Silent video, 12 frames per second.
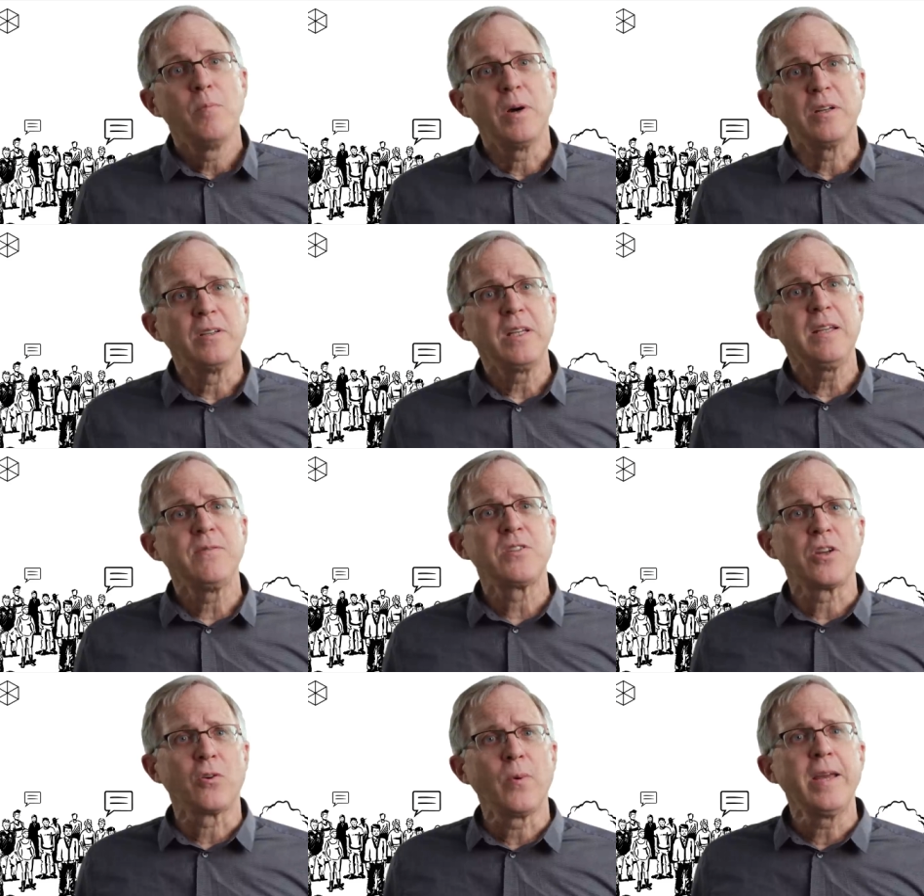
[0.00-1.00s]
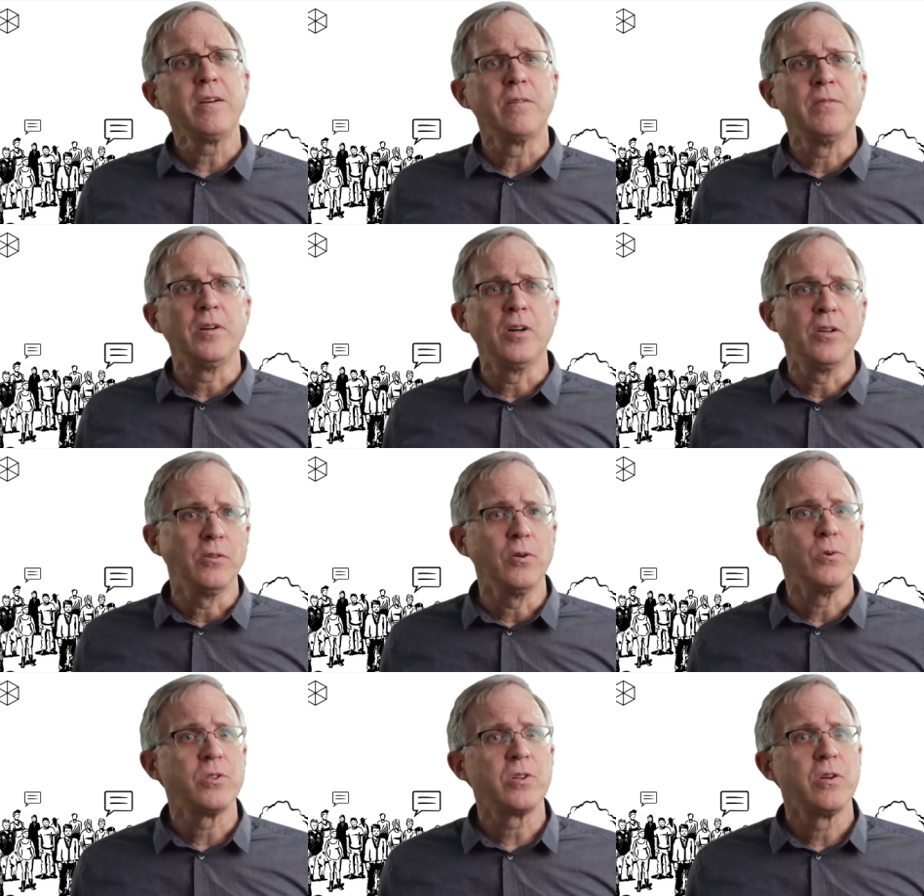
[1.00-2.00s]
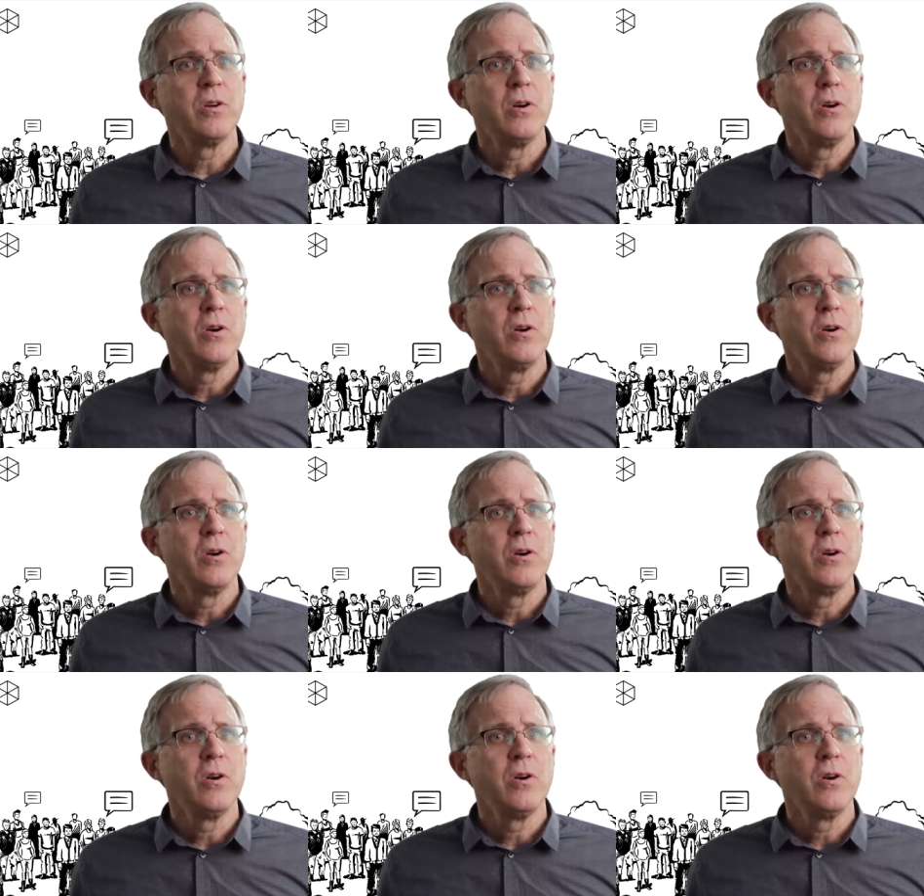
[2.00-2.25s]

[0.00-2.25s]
but leaves the greater villain loose